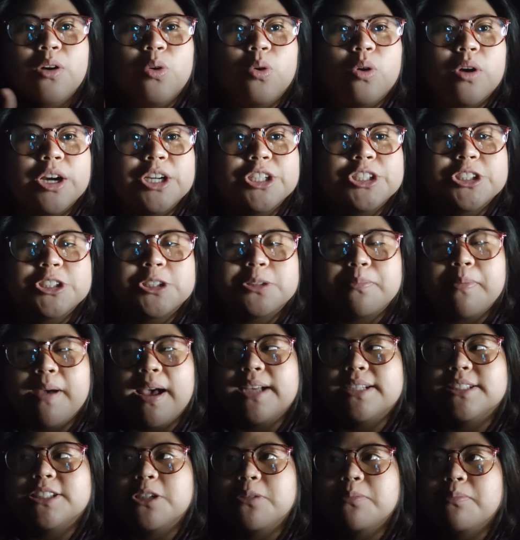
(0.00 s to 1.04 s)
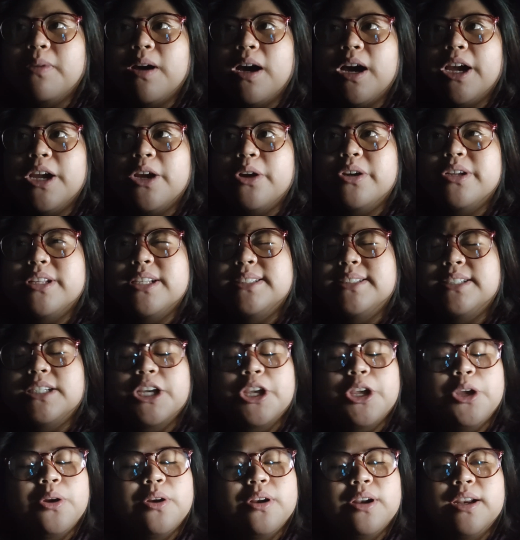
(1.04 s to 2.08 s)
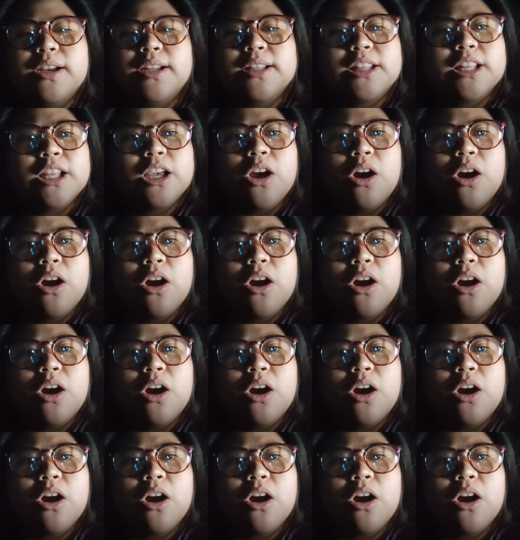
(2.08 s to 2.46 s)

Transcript: who are just passing by, or the security